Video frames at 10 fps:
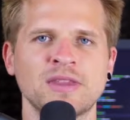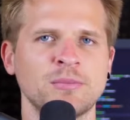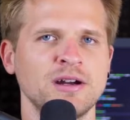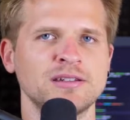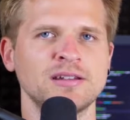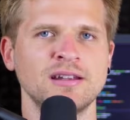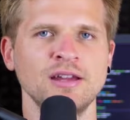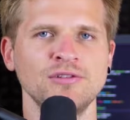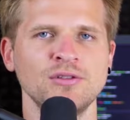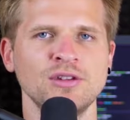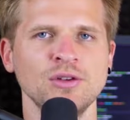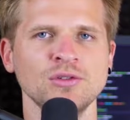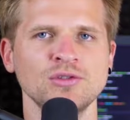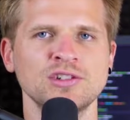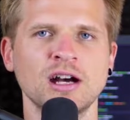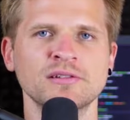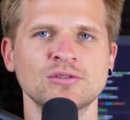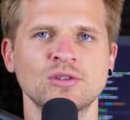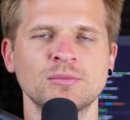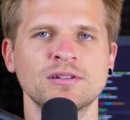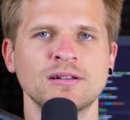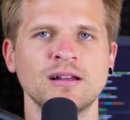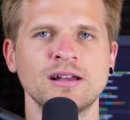But if you're new to JavaScript,